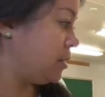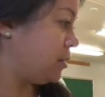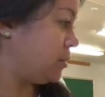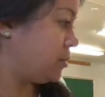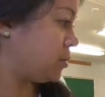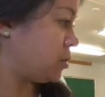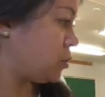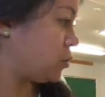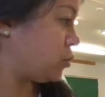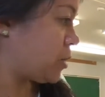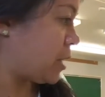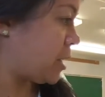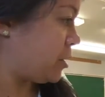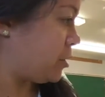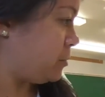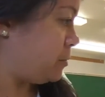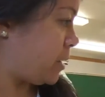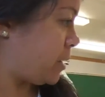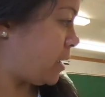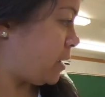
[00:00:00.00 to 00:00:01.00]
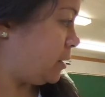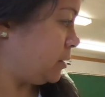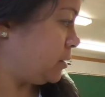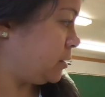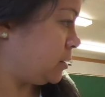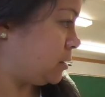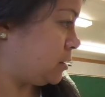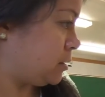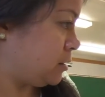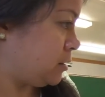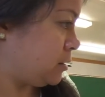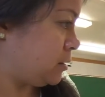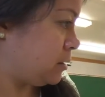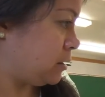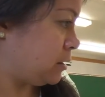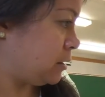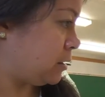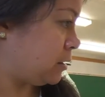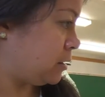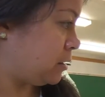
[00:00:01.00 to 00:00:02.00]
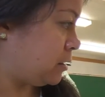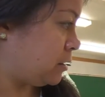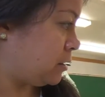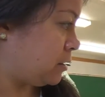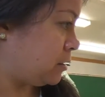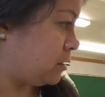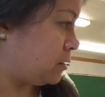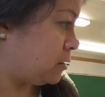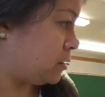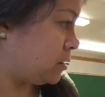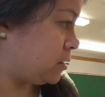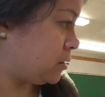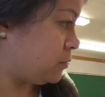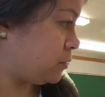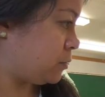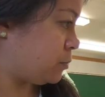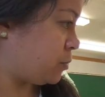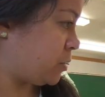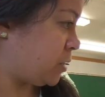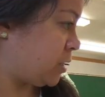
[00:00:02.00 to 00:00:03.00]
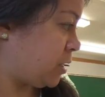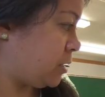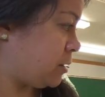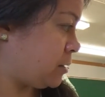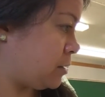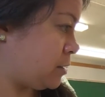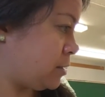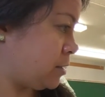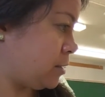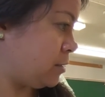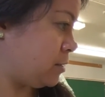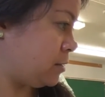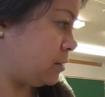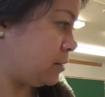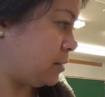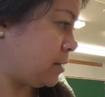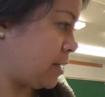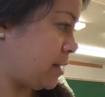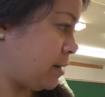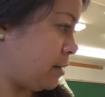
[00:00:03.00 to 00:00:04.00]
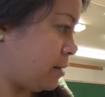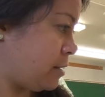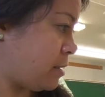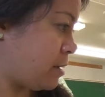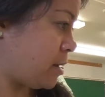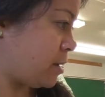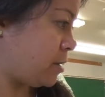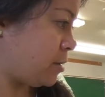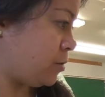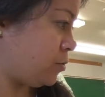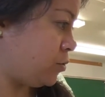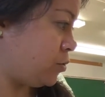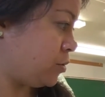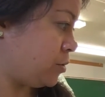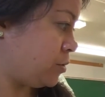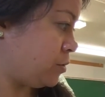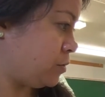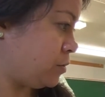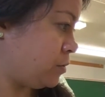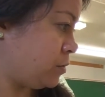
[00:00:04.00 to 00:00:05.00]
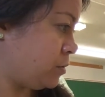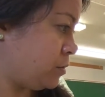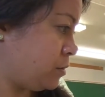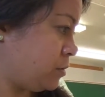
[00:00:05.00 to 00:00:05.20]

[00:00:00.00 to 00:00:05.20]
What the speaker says: So try your best to repeat that line you drew.